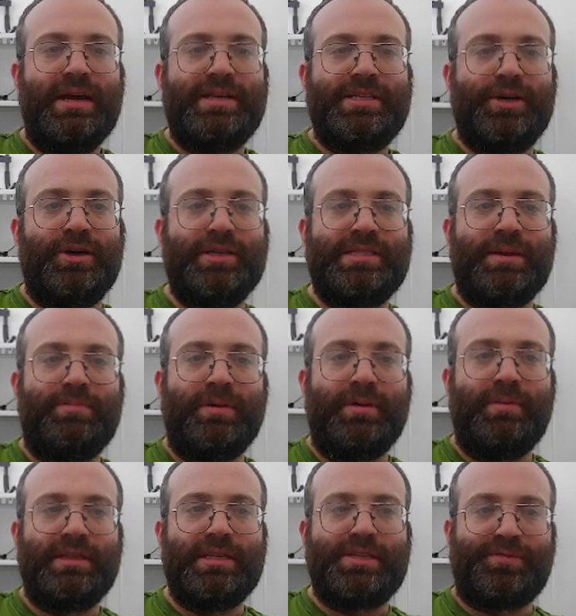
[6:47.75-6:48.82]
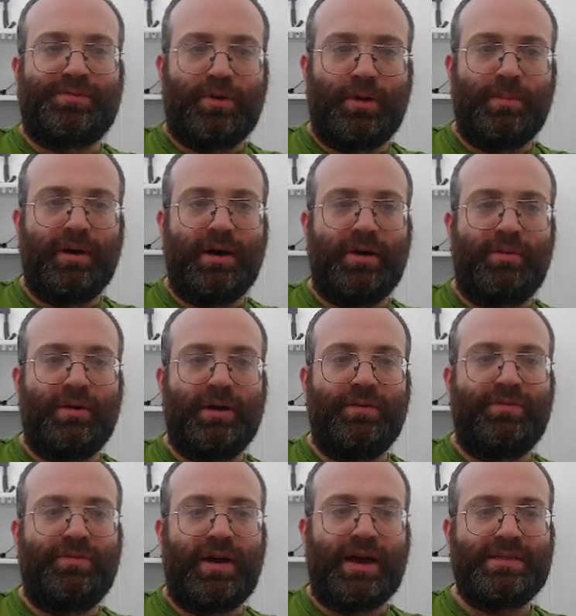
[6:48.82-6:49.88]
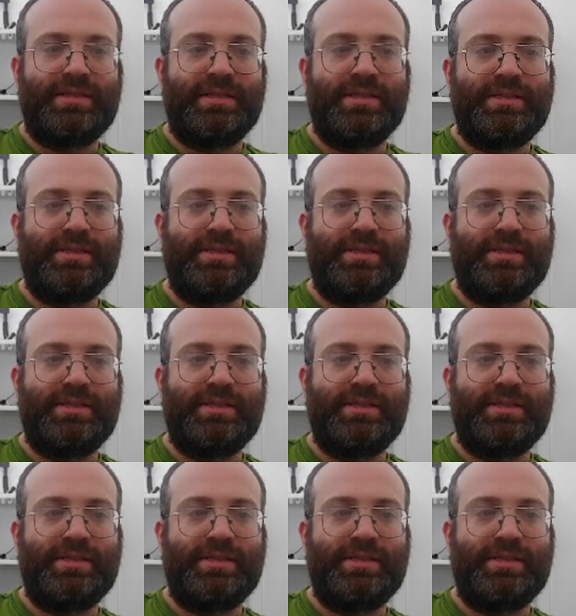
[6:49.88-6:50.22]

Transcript: So let's implement this formula really fast.